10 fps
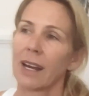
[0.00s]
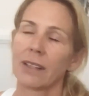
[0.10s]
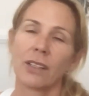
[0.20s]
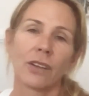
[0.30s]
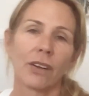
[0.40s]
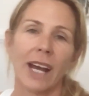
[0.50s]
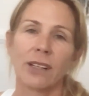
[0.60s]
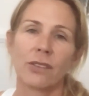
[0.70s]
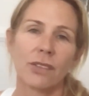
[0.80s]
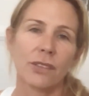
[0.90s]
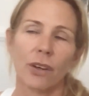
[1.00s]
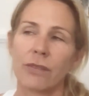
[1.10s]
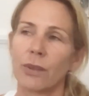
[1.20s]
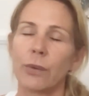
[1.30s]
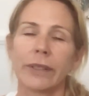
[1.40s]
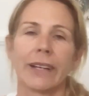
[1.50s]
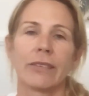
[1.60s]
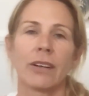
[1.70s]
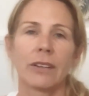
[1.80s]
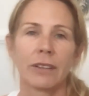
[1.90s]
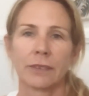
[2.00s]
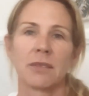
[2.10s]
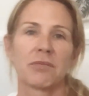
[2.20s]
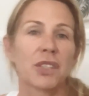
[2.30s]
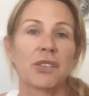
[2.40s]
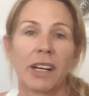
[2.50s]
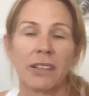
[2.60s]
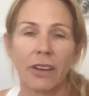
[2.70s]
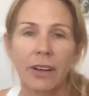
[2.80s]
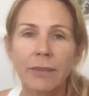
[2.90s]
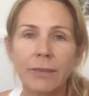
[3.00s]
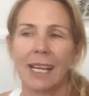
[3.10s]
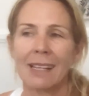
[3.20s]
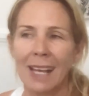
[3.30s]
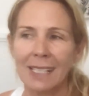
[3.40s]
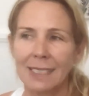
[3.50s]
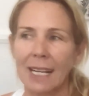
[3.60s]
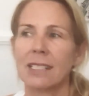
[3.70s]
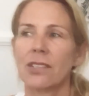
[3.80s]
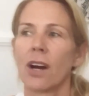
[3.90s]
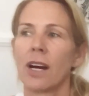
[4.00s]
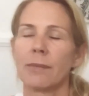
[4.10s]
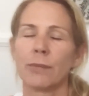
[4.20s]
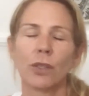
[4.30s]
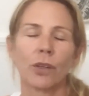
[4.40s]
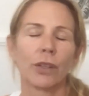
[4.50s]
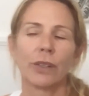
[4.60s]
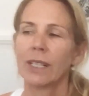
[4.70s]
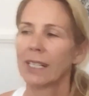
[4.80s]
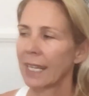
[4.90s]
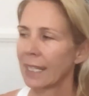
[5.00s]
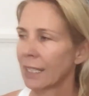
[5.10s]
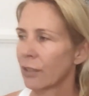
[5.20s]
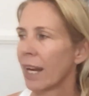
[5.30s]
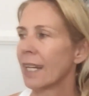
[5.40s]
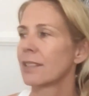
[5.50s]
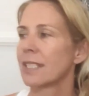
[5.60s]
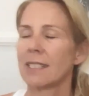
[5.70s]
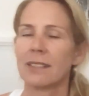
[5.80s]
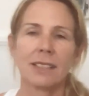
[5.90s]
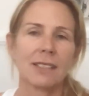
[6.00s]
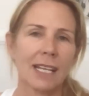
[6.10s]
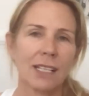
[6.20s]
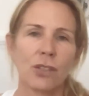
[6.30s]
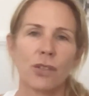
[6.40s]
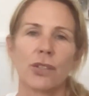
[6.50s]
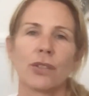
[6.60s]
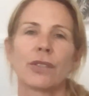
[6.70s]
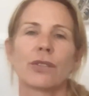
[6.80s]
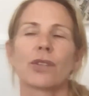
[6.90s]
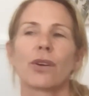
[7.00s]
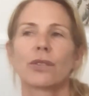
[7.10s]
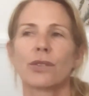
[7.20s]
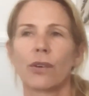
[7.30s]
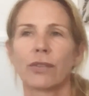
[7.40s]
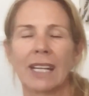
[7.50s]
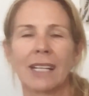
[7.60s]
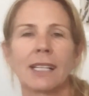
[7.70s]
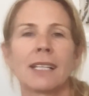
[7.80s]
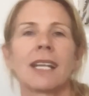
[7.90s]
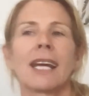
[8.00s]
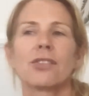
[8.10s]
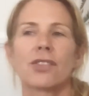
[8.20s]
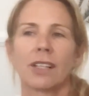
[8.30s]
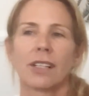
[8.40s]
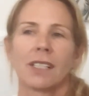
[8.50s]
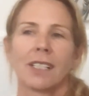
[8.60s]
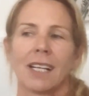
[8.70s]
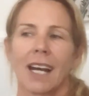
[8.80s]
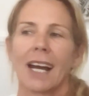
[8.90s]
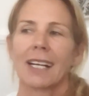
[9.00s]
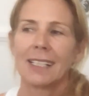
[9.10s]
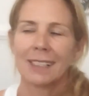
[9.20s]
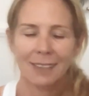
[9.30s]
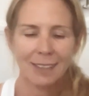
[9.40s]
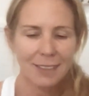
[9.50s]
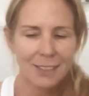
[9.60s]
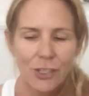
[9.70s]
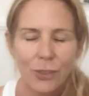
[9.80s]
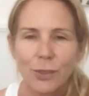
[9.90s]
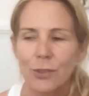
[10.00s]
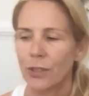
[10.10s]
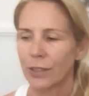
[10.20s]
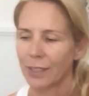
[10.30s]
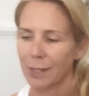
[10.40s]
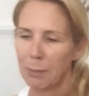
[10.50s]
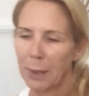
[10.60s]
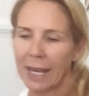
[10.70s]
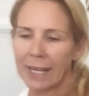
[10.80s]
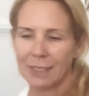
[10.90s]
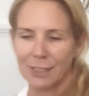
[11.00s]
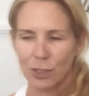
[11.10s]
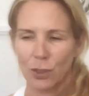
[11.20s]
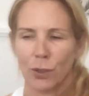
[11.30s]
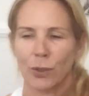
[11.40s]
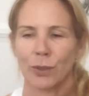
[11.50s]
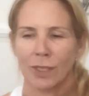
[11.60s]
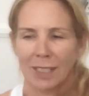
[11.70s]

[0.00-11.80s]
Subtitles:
hang on the sofa, whatever. surrender. In that daytime, you know, getting grounded, taking your shoes and socks off, getting in nature, hugging the children, the pets, you know,